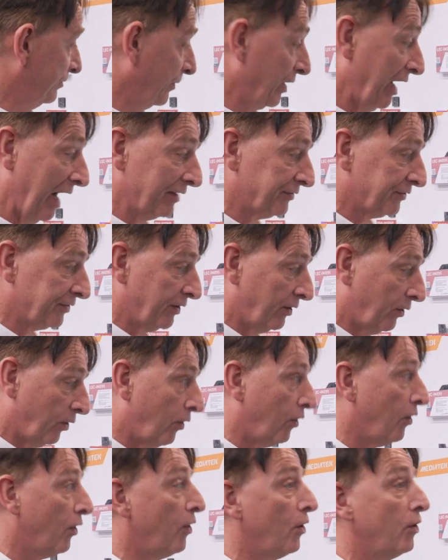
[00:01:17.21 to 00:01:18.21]
We have
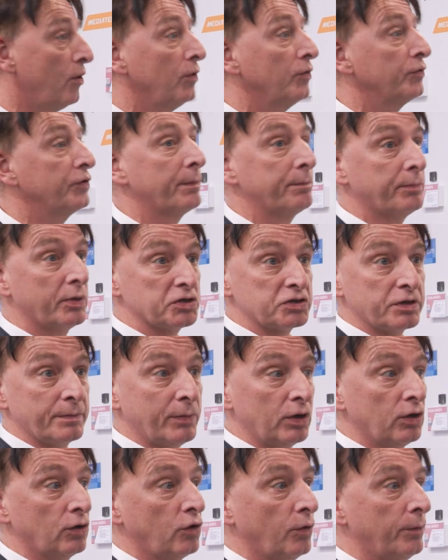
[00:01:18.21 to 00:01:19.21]
all the
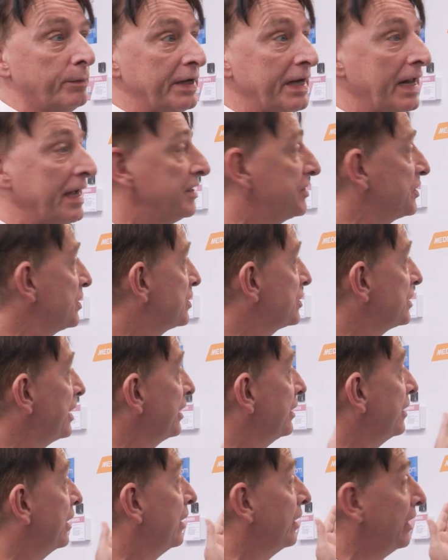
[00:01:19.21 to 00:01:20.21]
possible combinations
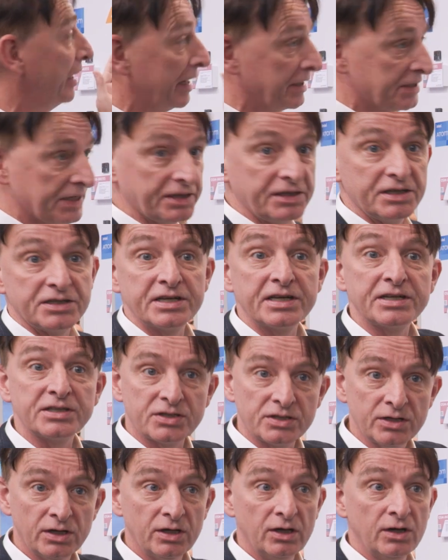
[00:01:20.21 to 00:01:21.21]
in uh, x86
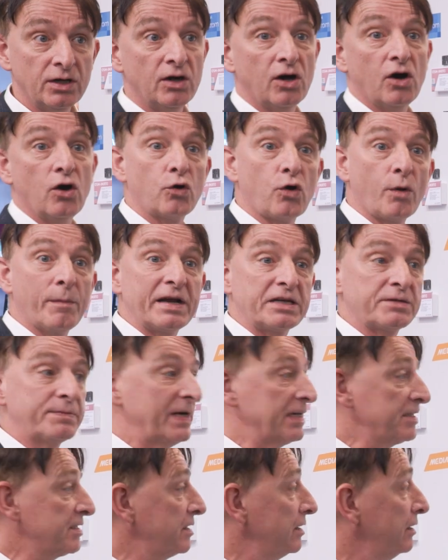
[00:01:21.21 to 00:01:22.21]
on COM
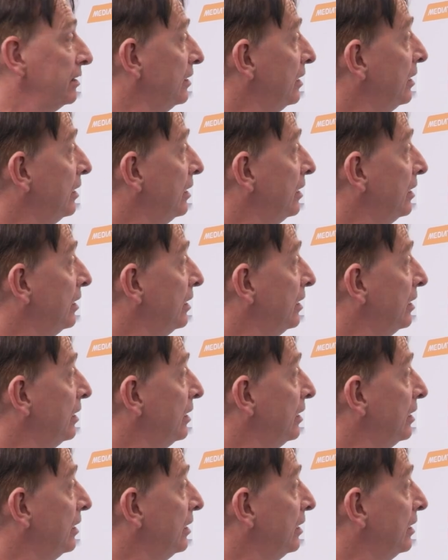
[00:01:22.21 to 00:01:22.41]
Express.